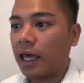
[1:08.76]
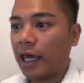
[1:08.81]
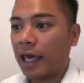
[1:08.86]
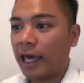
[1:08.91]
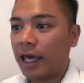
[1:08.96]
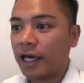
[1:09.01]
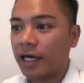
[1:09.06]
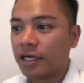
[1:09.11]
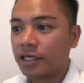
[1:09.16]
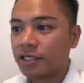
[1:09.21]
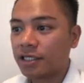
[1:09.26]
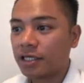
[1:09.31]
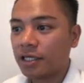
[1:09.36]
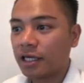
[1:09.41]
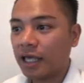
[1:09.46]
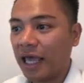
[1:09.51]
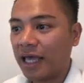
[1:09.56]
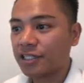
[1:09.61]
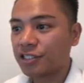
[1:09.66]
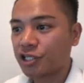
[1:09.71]
and
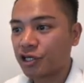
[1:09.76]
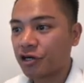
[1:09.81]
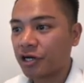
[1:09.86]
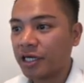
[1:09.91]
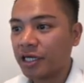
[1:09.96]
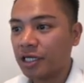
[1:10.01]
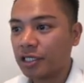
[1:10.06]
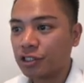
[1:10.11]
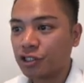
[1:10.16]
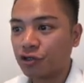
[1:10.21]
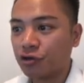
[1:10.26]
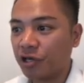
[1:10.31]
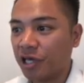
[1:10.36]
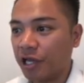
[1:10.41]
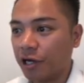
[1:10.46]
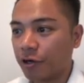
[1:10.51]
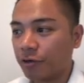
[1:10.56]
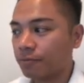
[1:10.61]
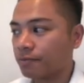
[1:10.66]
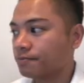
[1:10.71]
enter it into
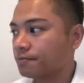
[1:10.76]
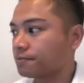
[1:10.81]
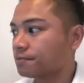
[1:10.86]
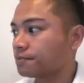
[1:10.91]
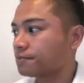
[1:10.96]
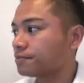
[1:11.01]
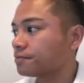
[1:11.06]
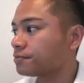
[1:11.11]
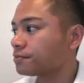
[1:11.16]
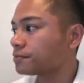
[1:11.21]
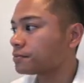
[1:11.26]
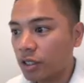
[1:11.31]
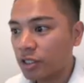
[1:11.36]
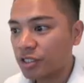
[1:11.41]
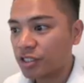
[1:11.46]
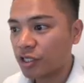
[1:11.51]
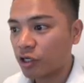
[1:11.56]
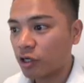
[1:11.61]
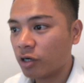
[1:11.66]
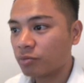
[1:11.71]
here.
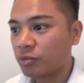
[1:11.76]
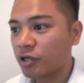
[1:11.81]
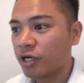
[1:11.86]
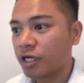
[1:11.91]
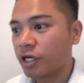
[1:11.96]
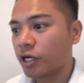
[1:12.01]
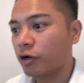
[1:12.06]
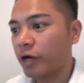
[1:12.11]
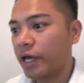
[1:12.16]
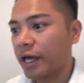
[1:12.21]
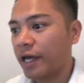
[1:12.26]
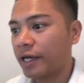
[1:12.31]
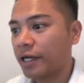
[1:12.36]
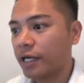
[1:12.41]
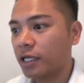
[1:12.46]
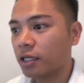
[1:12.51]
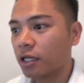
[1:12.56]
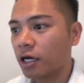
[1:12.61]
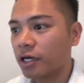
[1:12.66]
So I'm gonna go ahead and